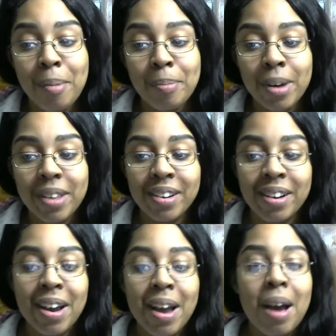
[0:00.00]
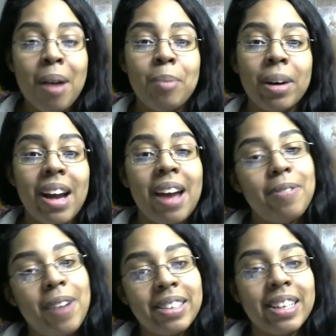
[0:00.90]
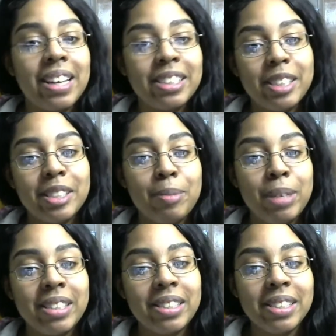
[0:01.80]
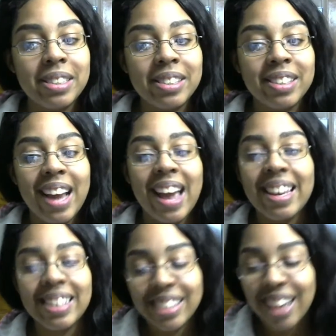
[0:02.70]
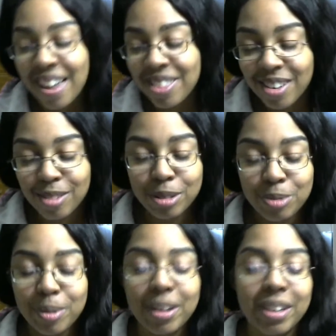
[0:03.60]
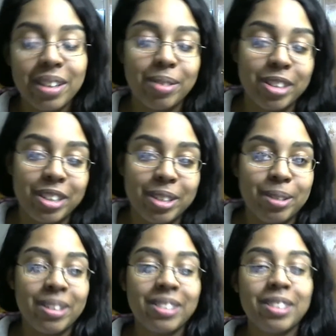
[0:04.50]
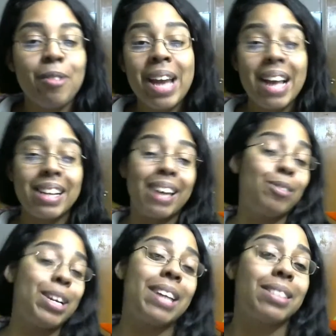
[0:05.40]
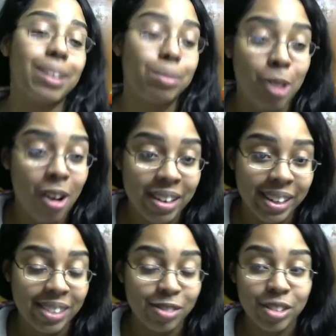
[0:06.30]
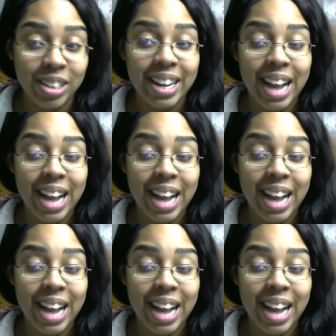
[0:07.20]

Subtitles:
brother, but I finally got a chance to meet his sister, and I thought it was really, really cool. So we ended up talking for like